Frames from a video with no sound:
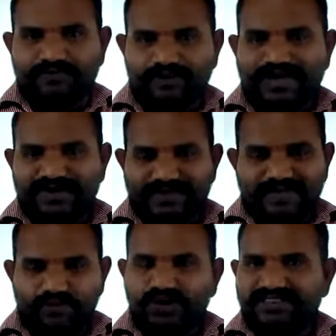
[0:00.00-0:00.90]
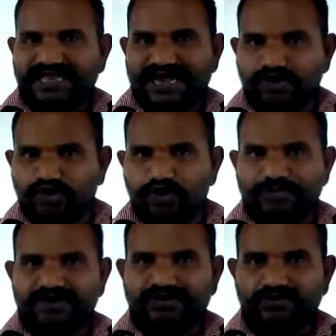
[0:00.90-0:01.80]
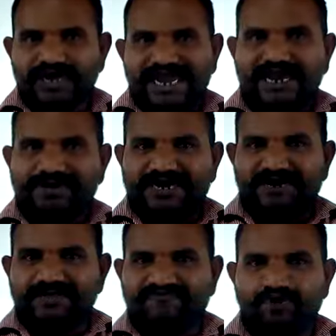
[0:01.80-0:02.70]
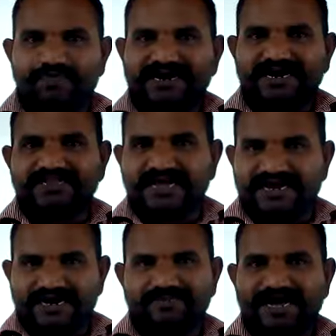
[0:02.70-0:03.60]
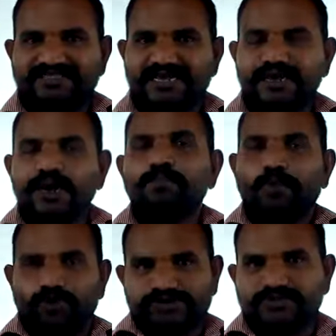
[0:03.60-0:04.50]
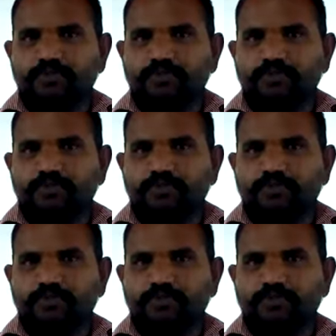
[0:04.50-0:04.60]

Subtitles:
We are naming, they are grouped into 8-bit format and they are named as a ports.